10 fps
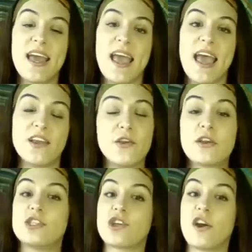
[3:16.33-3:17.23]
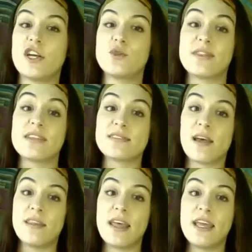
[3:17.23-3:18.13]
And you can charge with the
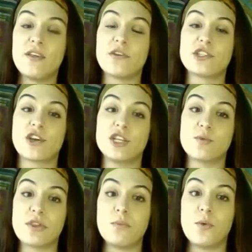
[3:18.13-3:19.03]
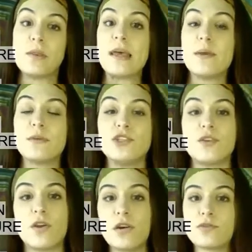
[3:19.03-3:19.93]
sunlight, you can charge with the moonlight, but you
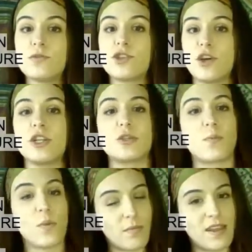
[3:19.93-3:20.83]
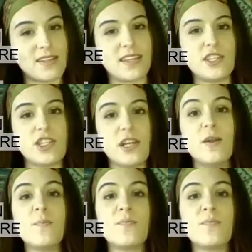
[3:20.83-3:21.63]
could also charge with meditation.